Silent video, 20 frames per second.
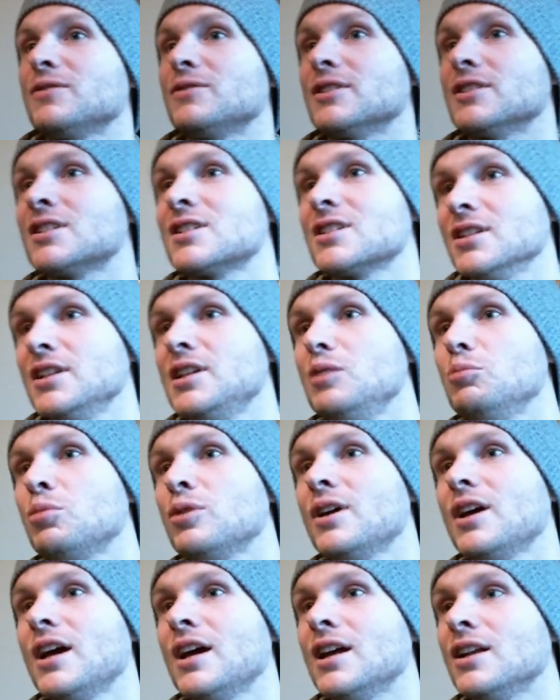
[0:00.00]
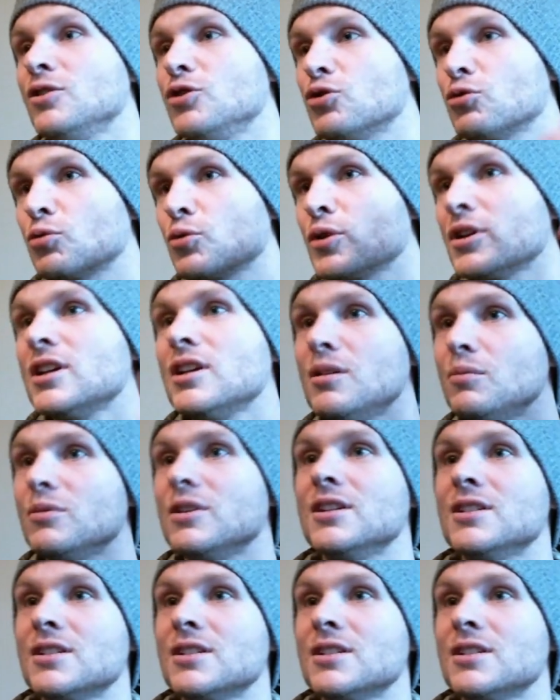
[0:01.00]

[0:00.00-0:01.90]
to sleep and dream these